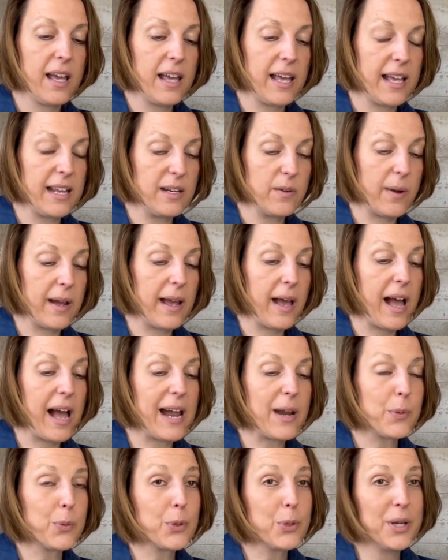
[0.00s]
Anyway, I
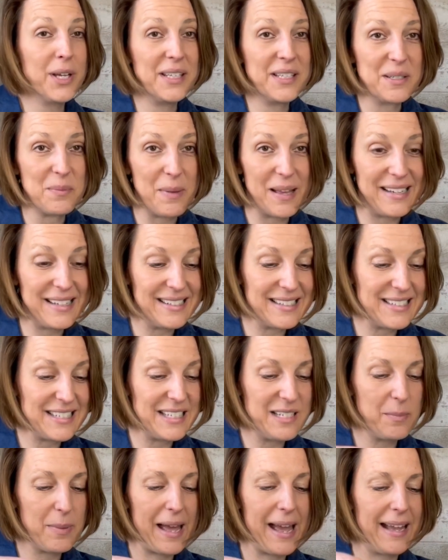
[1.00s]
ruined many a
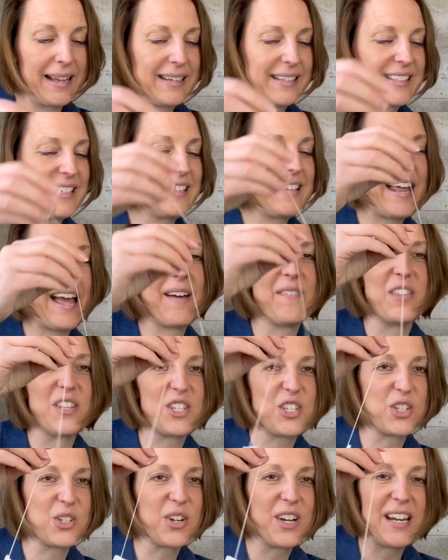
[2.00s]
tea bag. Didn't have the
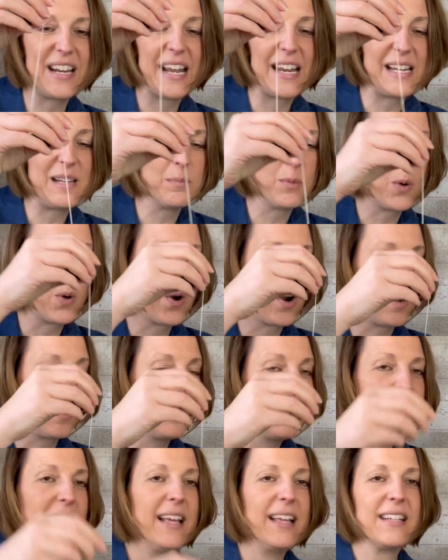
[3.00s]
string anymore
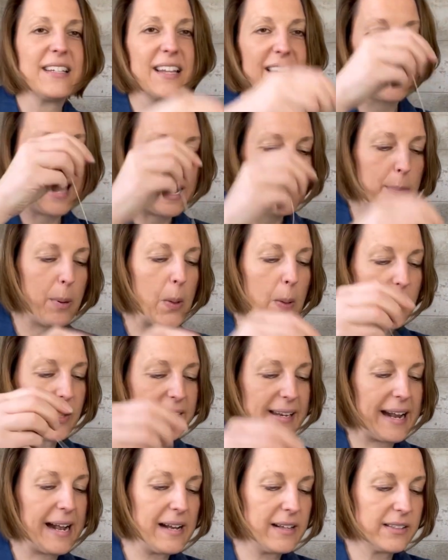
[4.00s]
till I pulled it
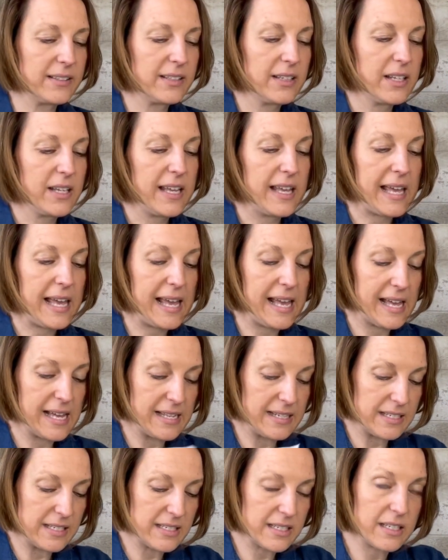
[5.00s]
out.
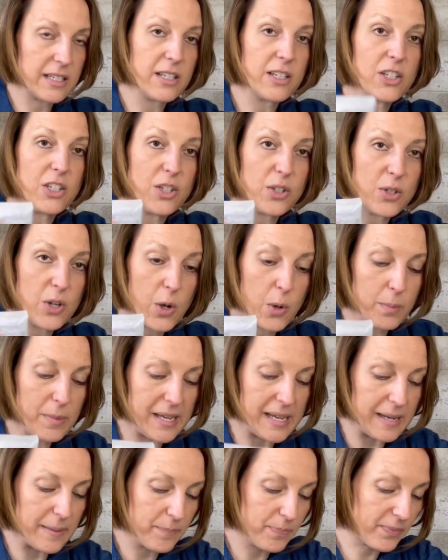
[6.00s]
And you know
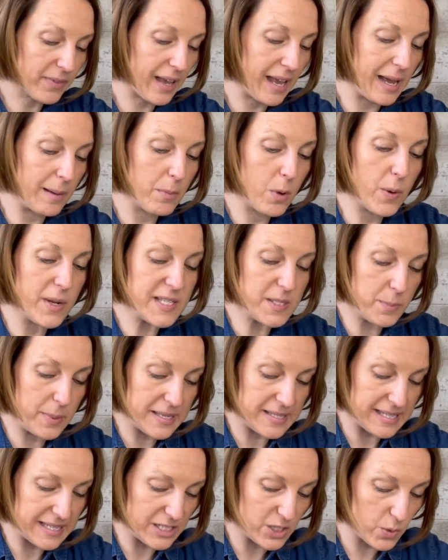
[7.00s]
me, I'm always
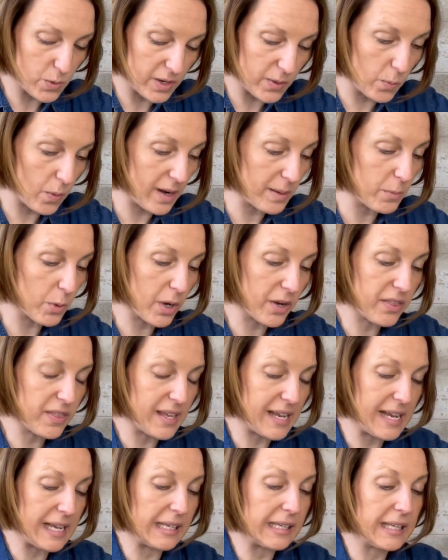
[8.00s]
busy doing one more
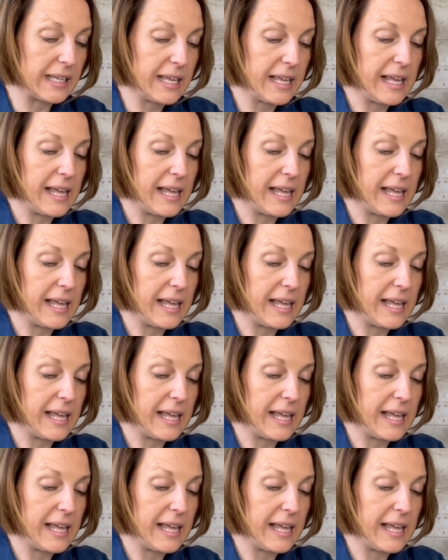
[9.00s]
thing.